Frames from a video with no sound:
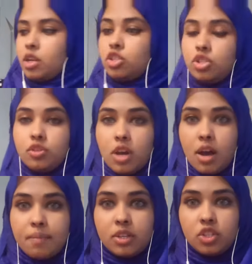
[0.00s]
Do you know
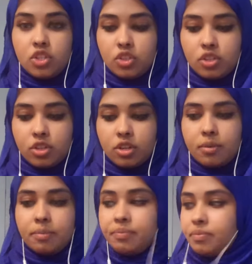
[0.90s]
how much
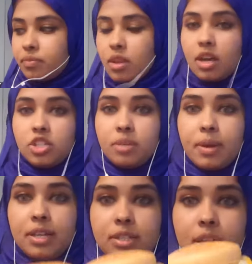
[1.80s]
sugar ketchup
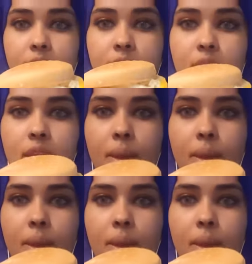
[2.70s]
has, guys?